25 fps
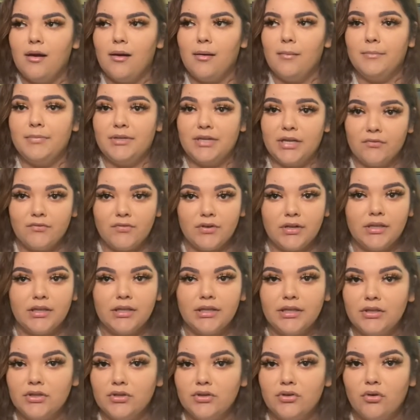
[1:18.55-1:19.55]

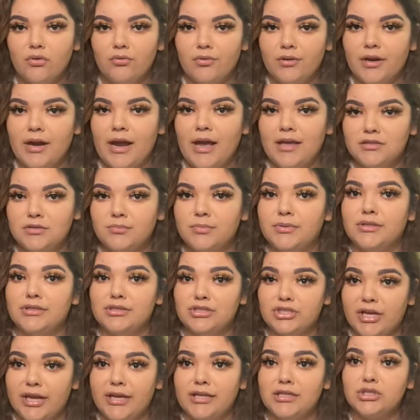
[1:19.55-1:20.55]
Definitely, you know, there has been a
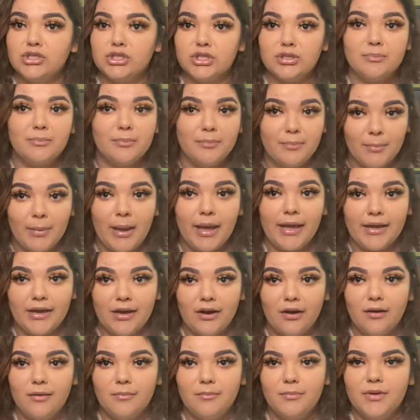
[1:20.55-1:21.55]
change in
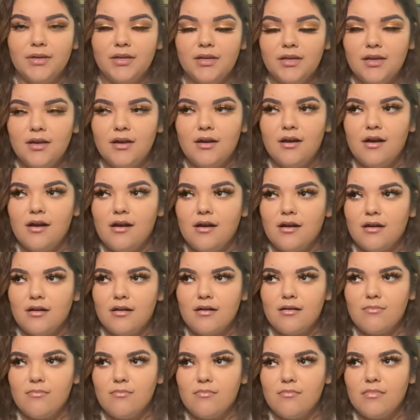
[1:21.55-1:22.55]
makeup.
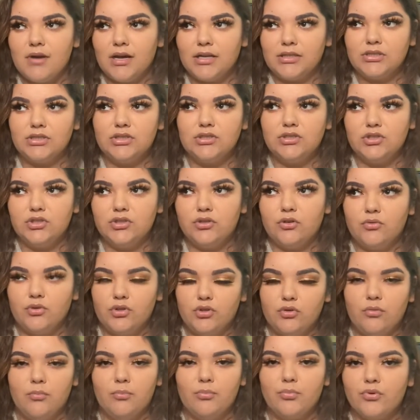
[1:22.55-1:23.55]
I did, you know,
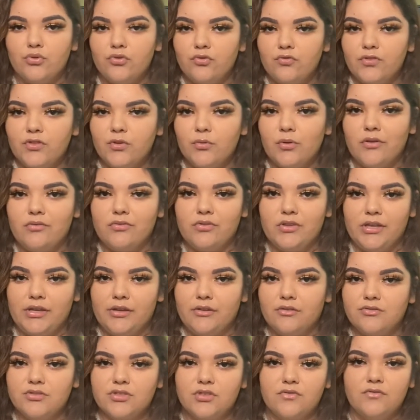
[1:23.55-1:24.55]
you improve throughout the
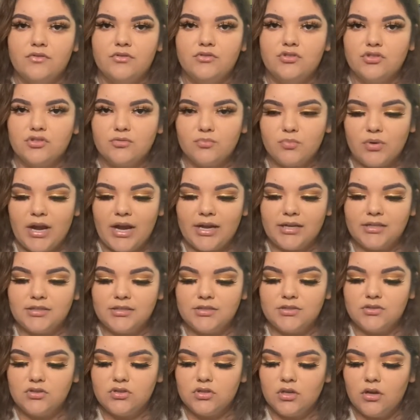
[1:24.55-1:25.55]
years if you just
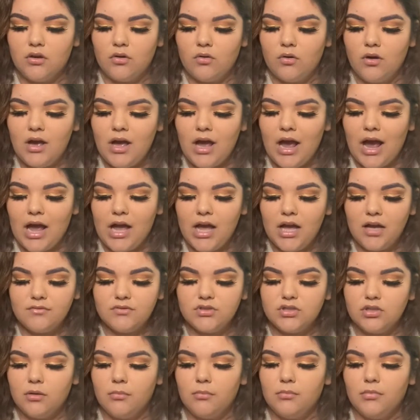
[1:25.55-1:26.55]
practice. So I have
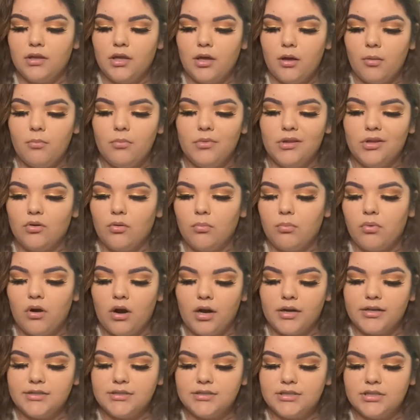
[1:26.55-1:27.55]
some little
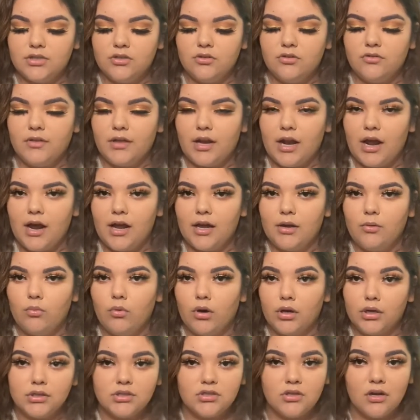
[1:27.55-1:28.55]
products here that I
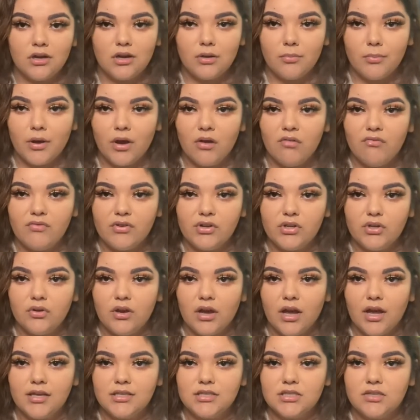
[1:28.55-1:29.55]
want to talk about for you
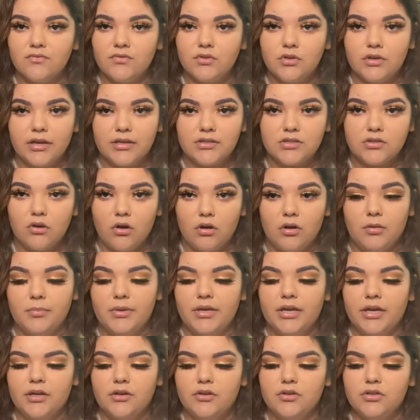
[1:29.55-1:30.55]
guys if you guys are
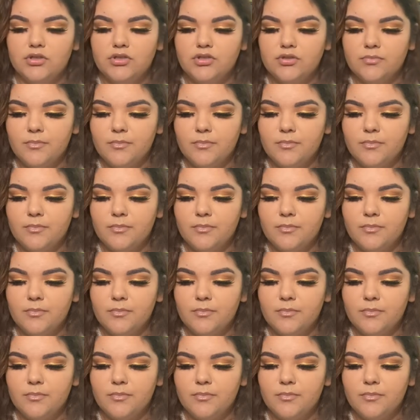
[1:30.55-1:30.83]
beginners.